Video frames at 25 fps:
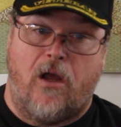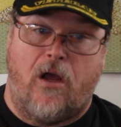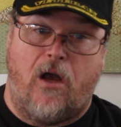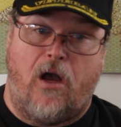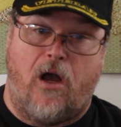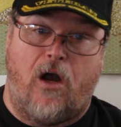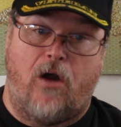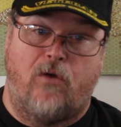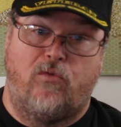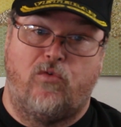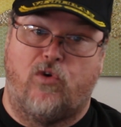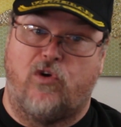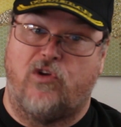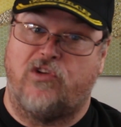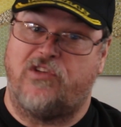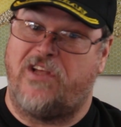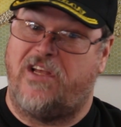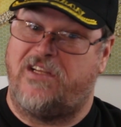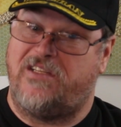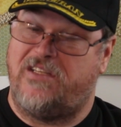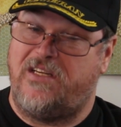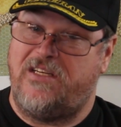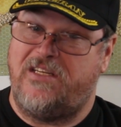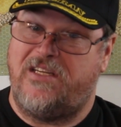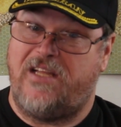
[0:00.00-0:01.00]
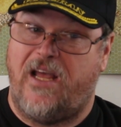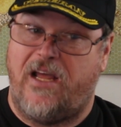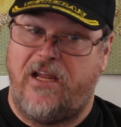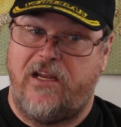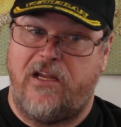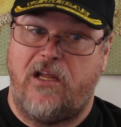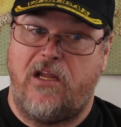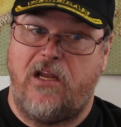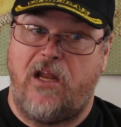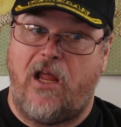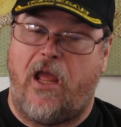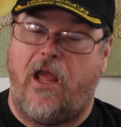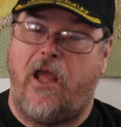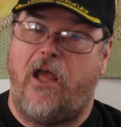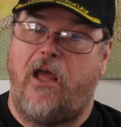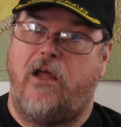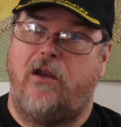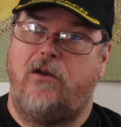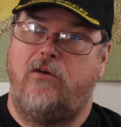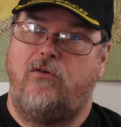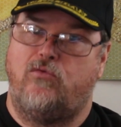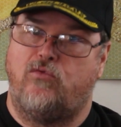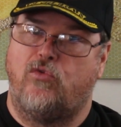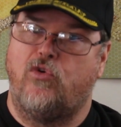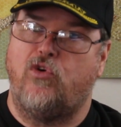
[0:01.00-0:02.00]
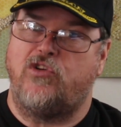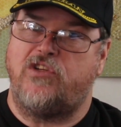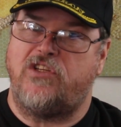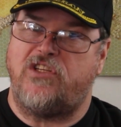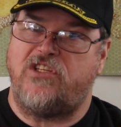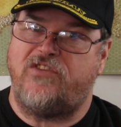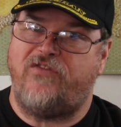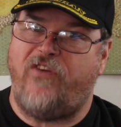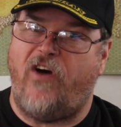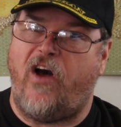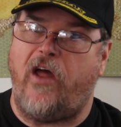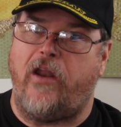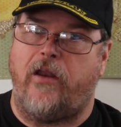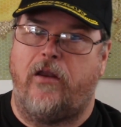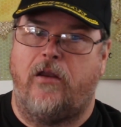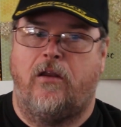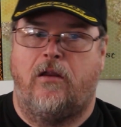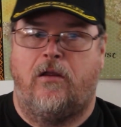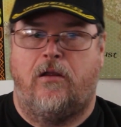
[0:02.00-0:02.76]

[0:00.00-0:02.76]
rules as intended, and rules is fun,